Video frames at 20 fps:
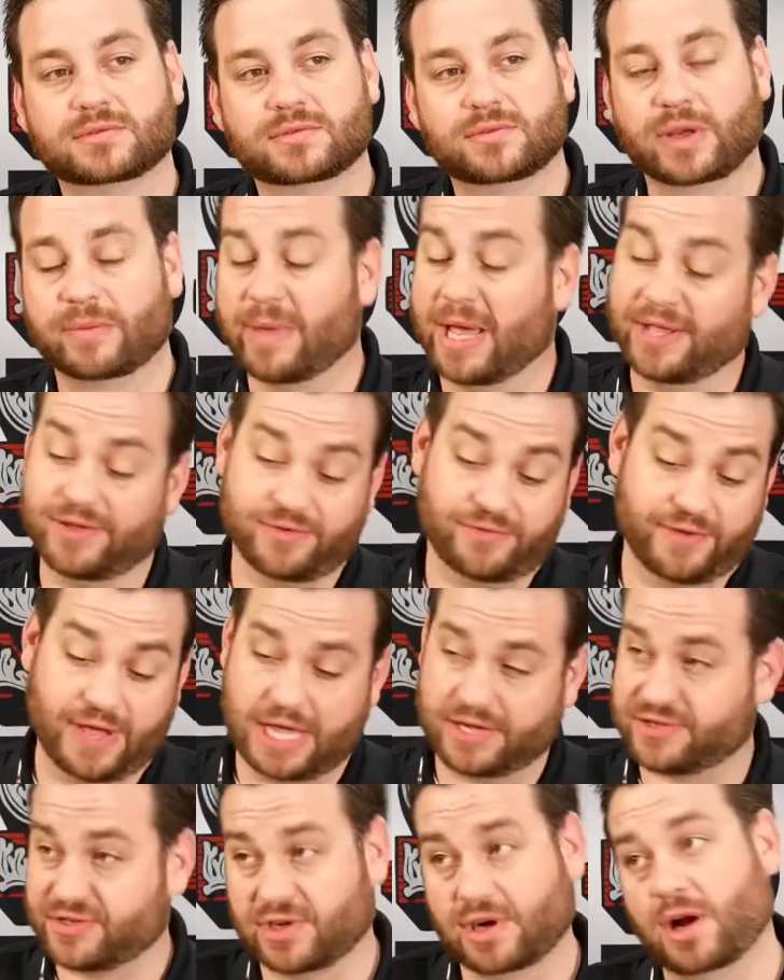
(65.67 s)
we
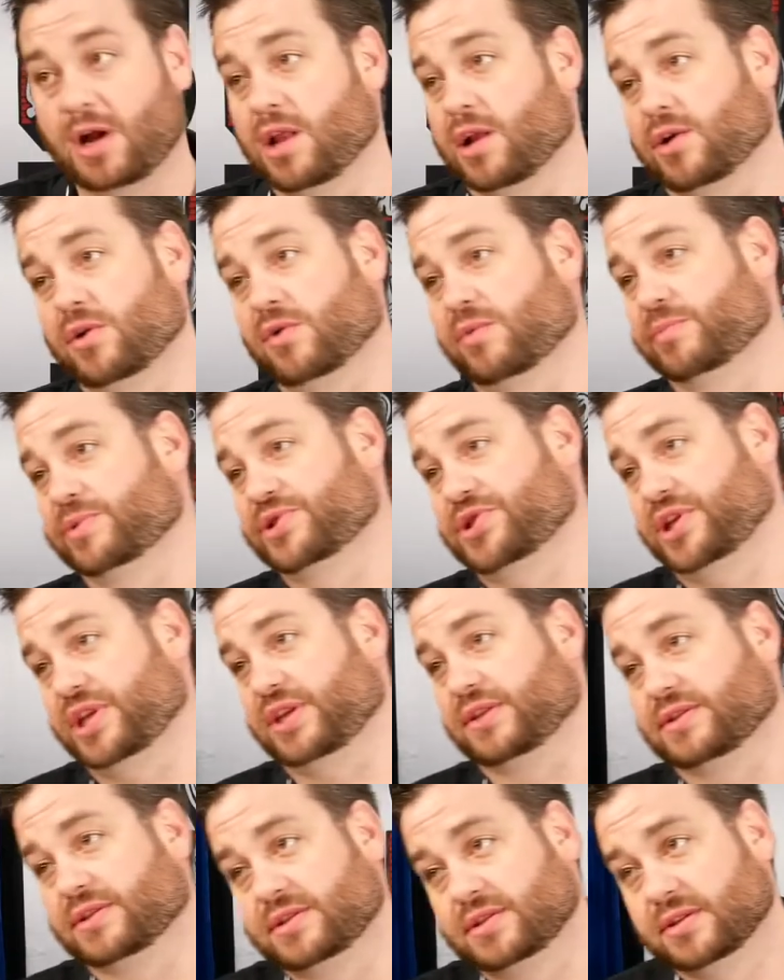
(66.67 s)
manufacture all our own
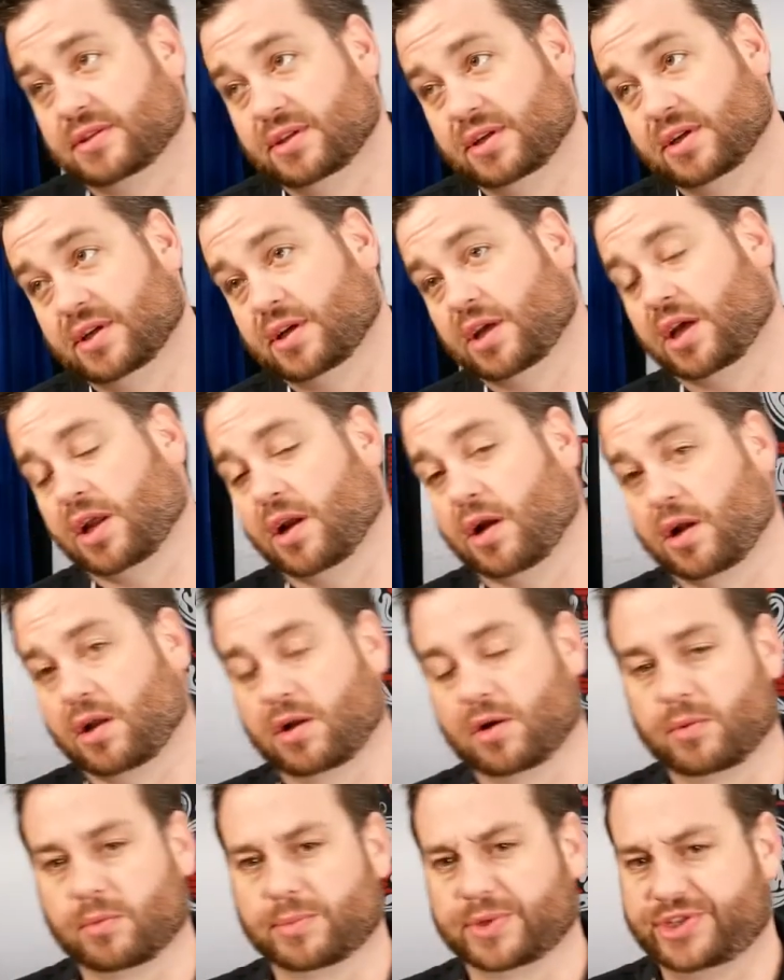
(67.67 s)
machines and all
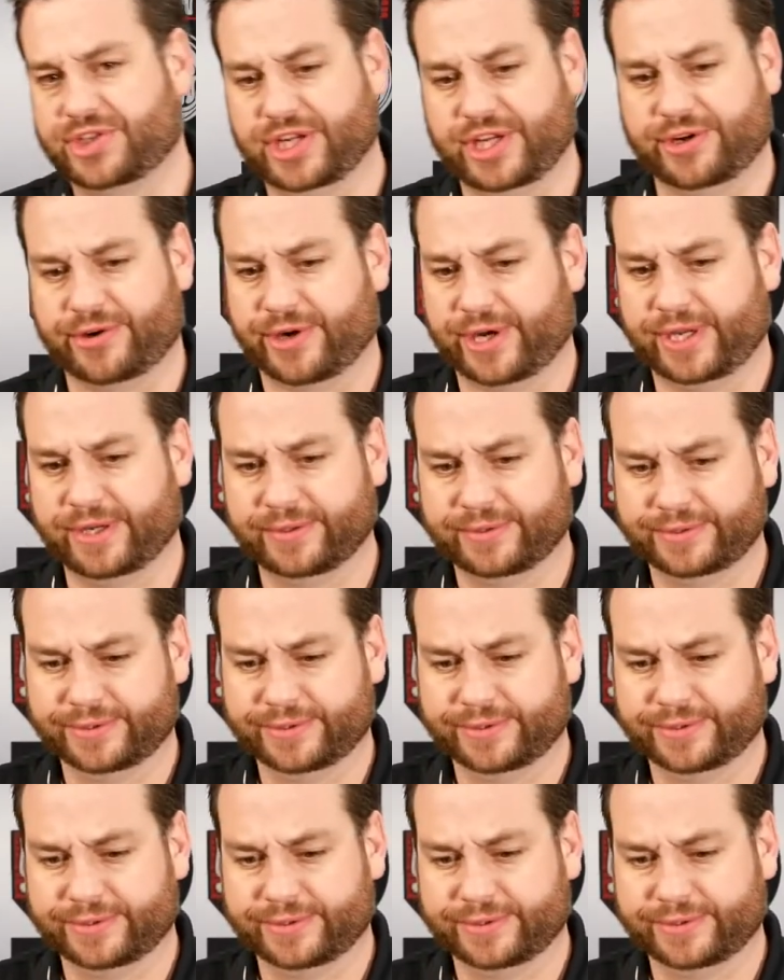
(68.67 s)
our own machinery.